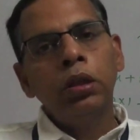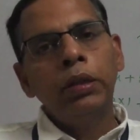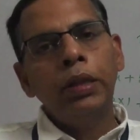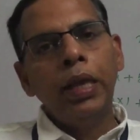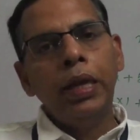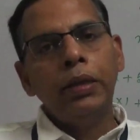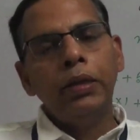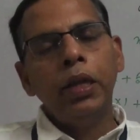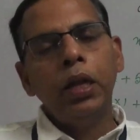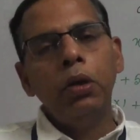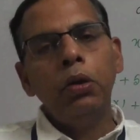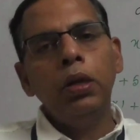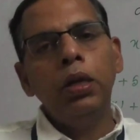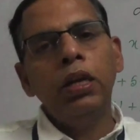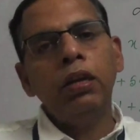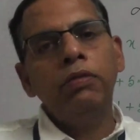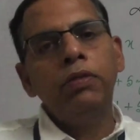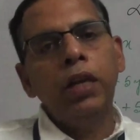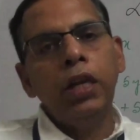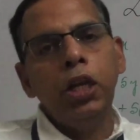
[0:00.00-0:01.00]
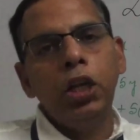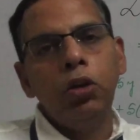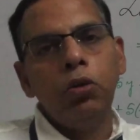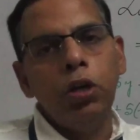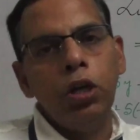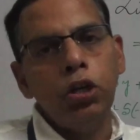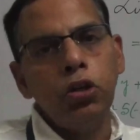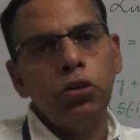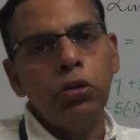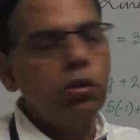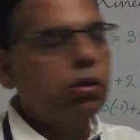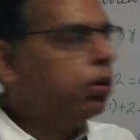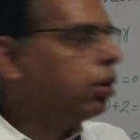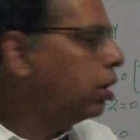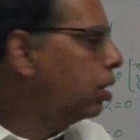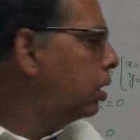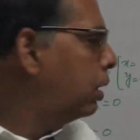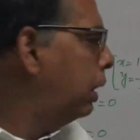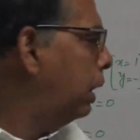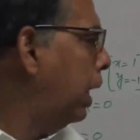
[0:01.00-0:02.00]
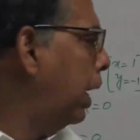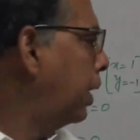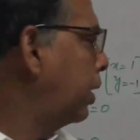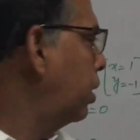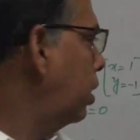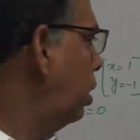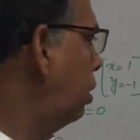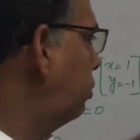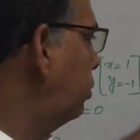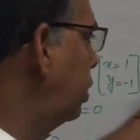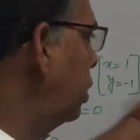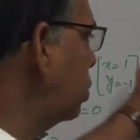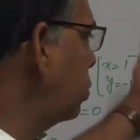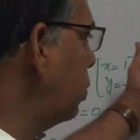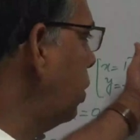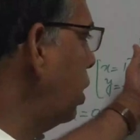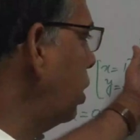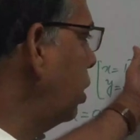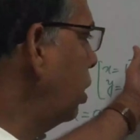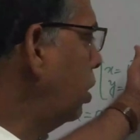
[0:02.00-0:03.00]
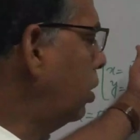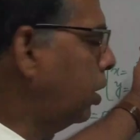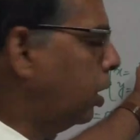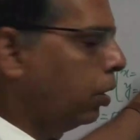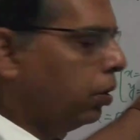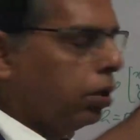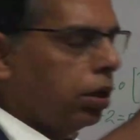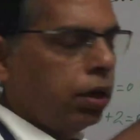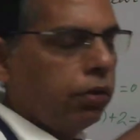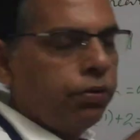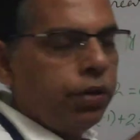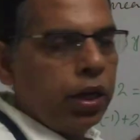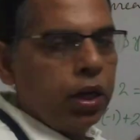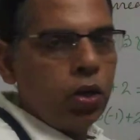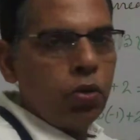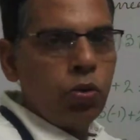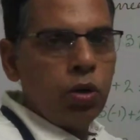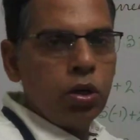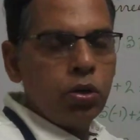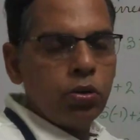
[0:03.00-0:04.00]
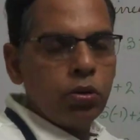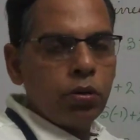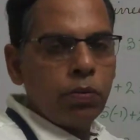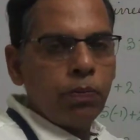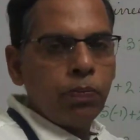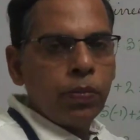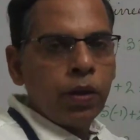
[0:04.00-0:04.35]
that they will give the equation like this one. They will give the equation.